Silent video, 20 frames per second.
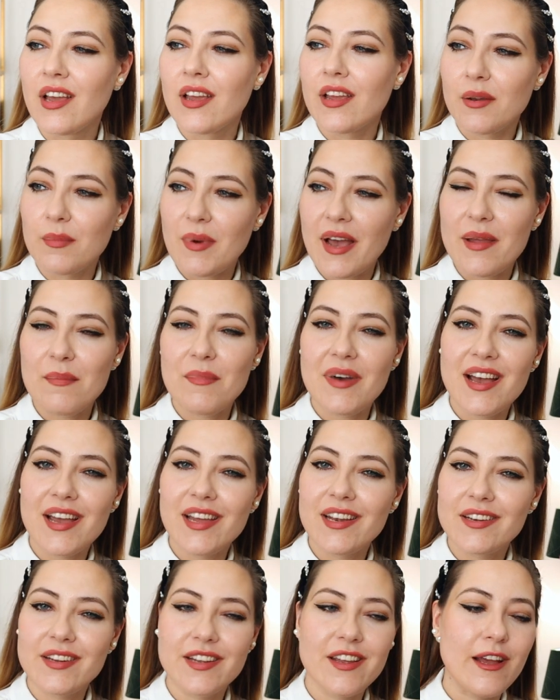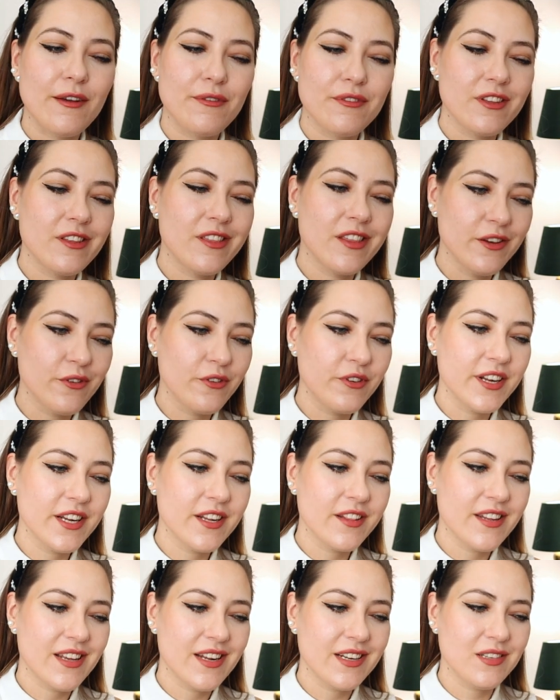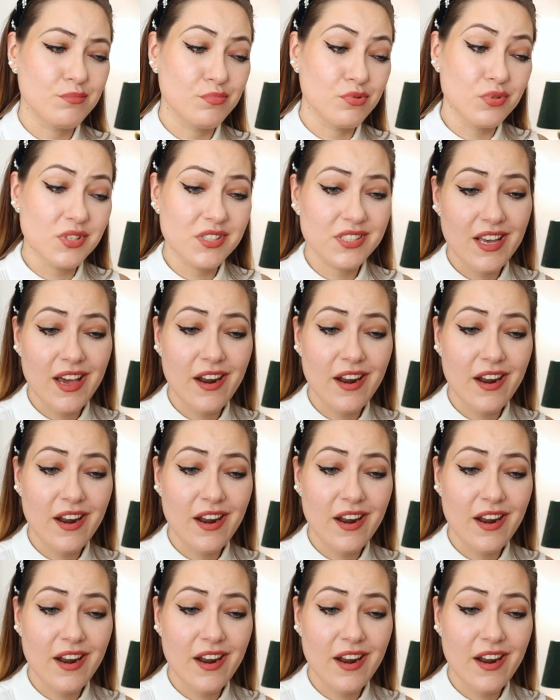In my mind, I have the theory that boots